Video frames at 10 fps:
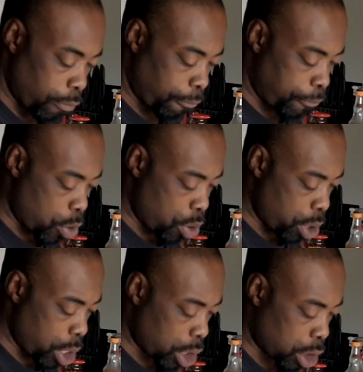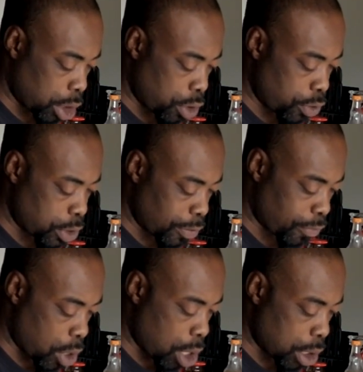4 cloves
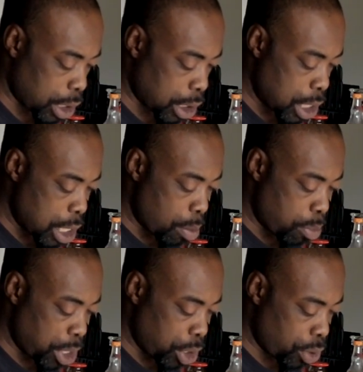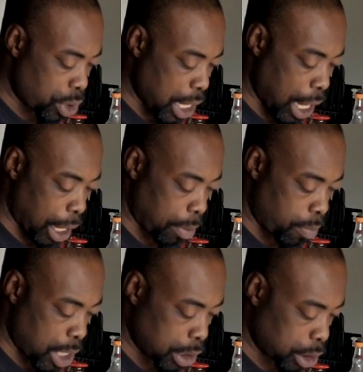of garlic peeled
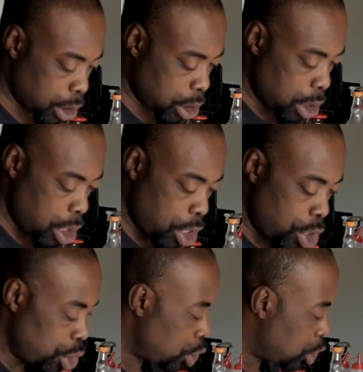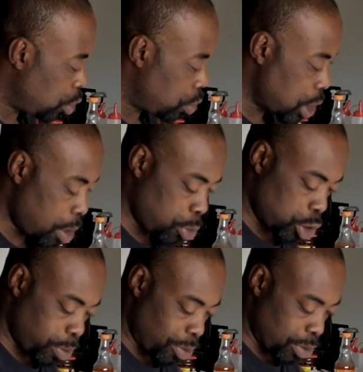and minced, 2
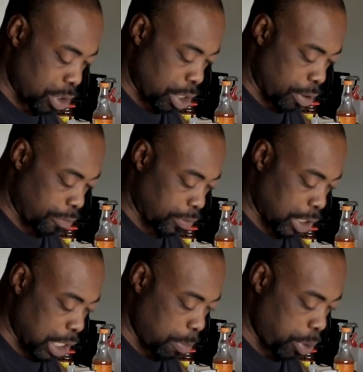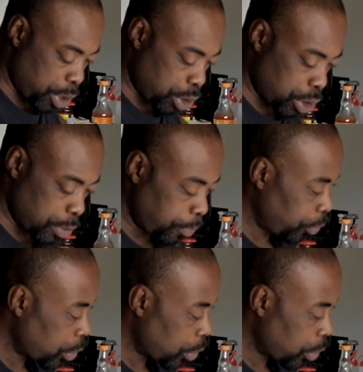tablespoons of capers.